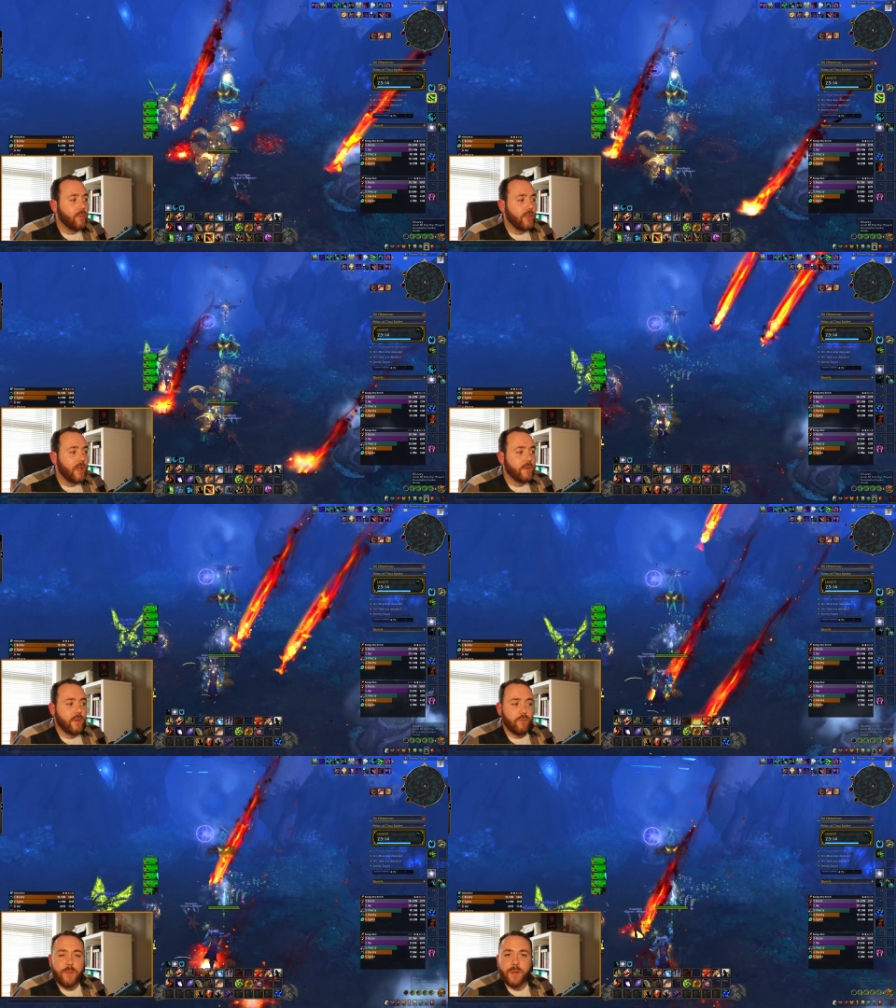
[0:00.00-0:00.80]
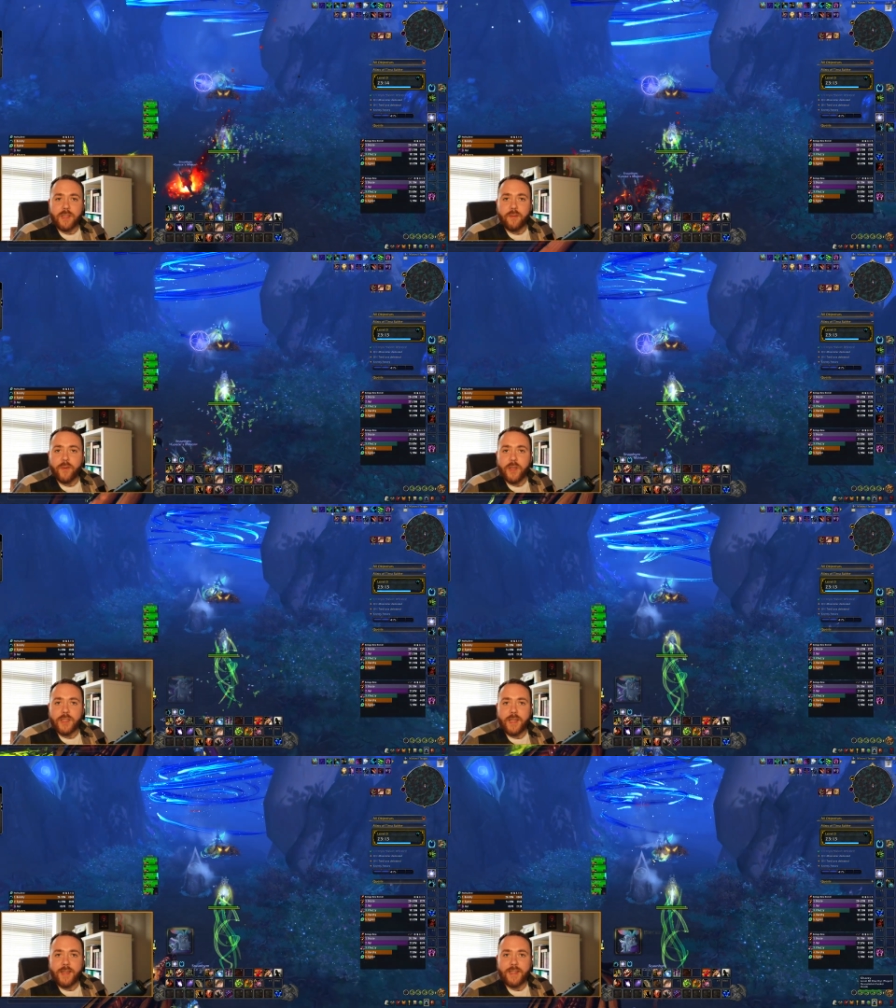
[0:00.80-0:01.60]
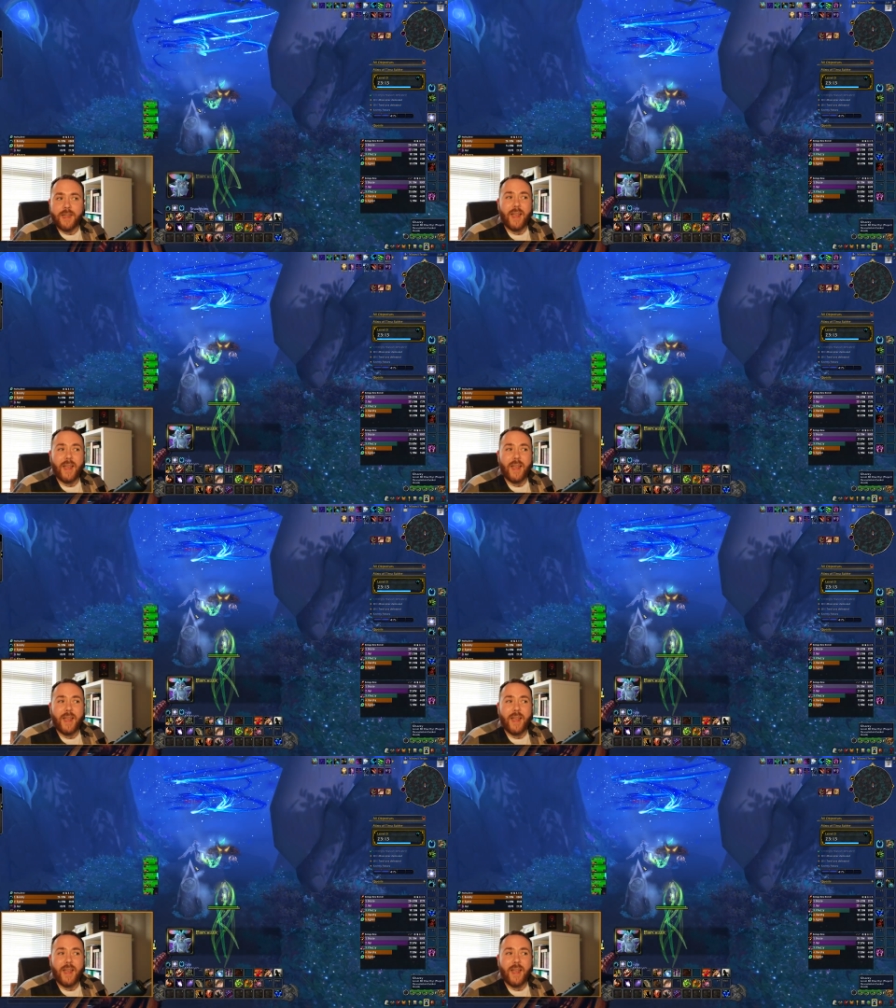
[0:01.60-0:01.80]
which gives 3% versatility.